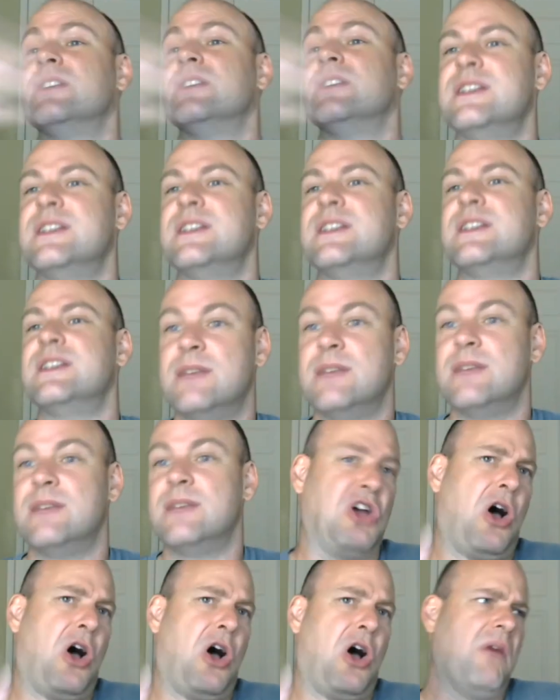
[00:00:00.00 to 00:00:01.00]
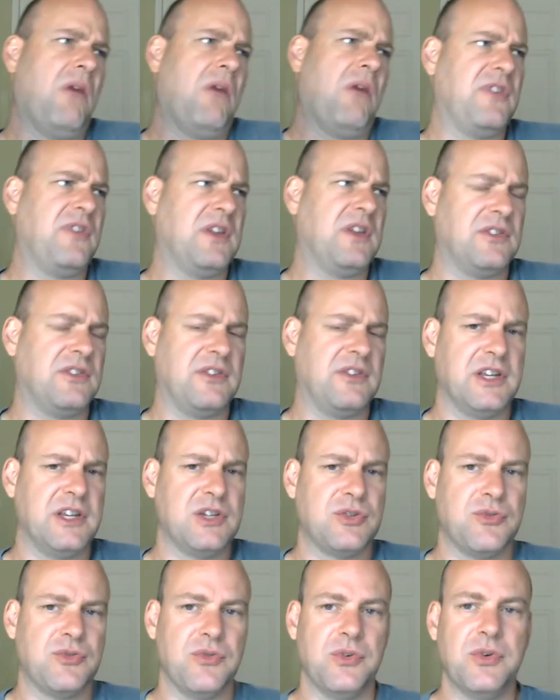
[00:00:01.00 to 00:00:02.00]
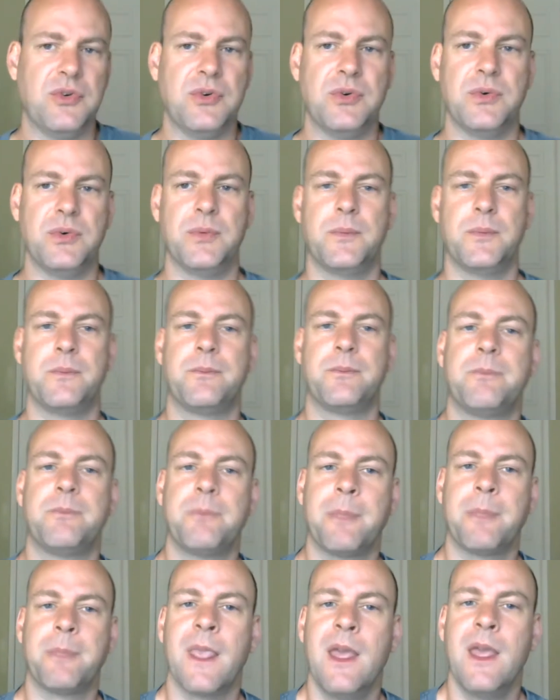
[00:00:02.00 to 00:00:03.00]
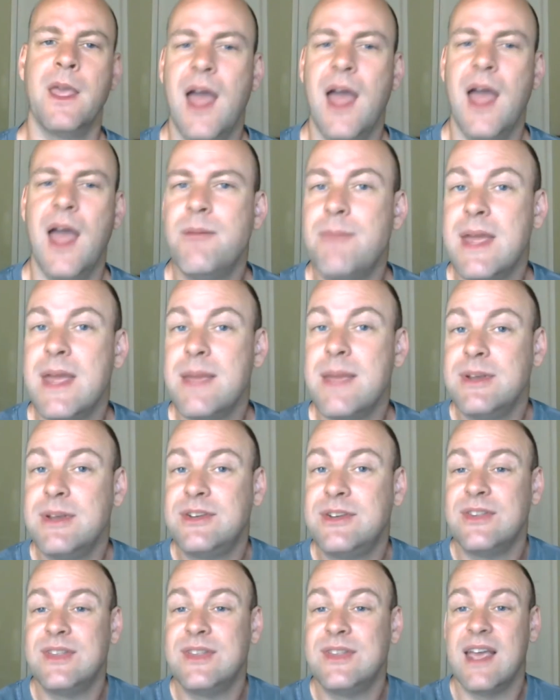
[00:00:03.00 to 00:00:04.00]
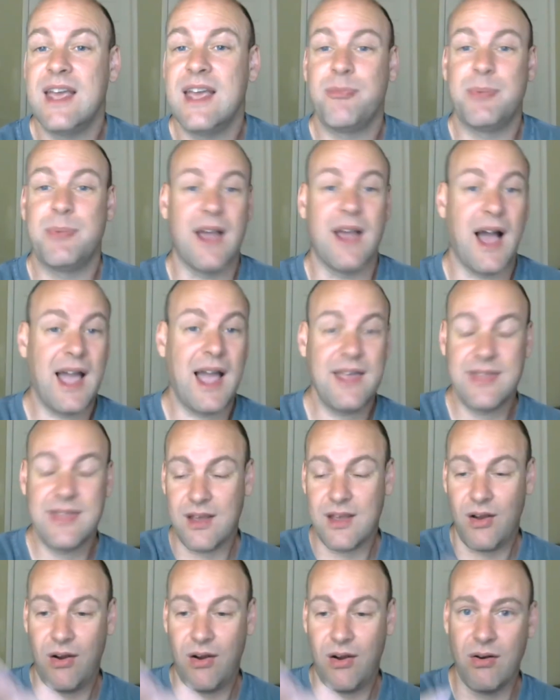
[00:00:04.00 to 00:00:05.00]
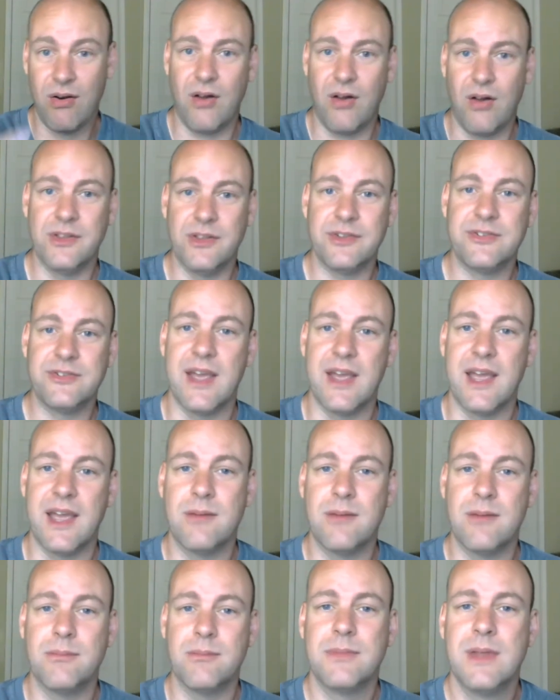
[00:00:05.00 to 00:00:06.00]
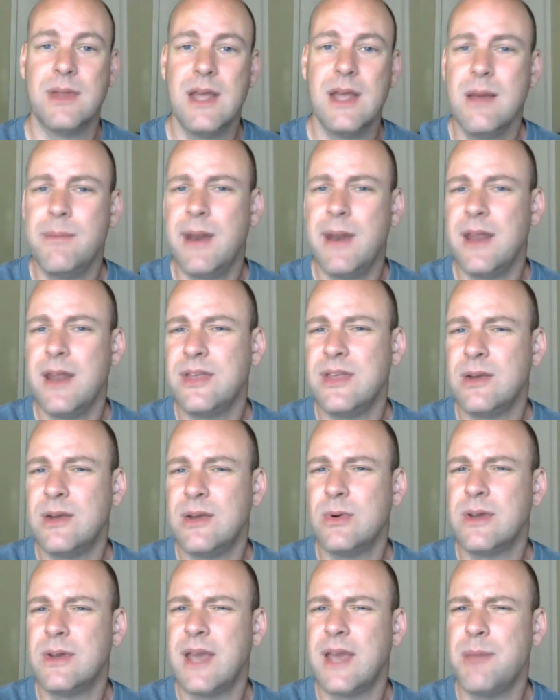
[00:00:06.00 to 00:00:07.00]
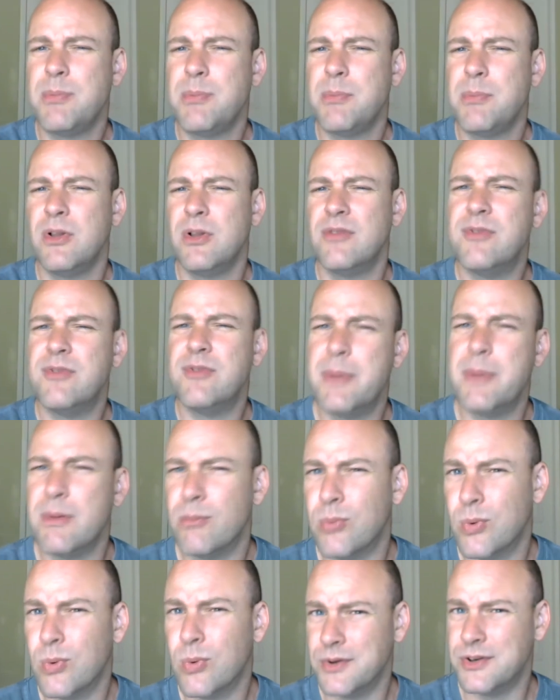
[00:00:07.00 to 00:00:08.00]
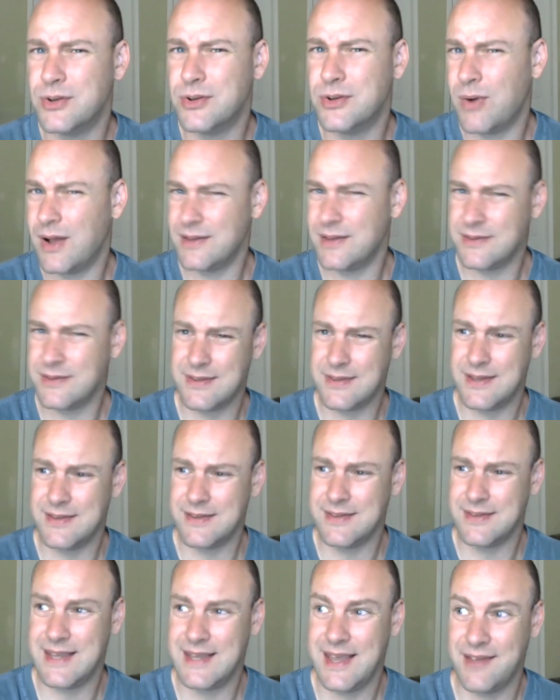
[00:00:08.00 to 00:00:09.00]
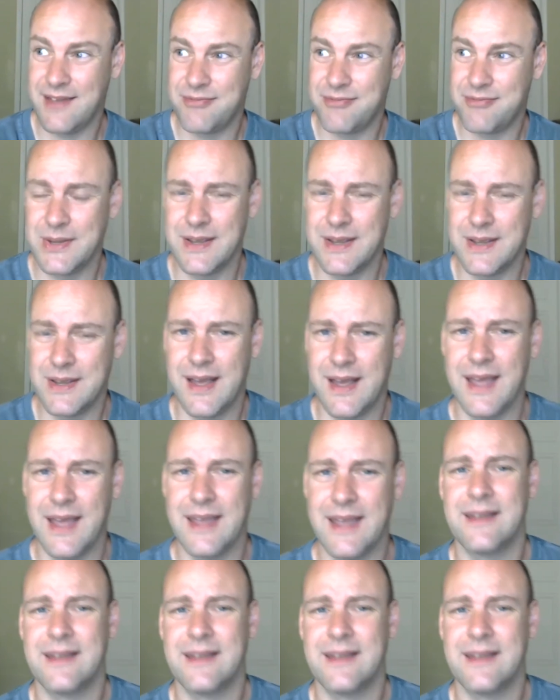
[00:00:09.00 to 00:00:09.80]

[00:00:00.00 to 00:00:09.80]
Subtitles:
seems obviously true. And maybe to the FBI they are all the same, but I think we're capable of a bit more nuance than the FBI.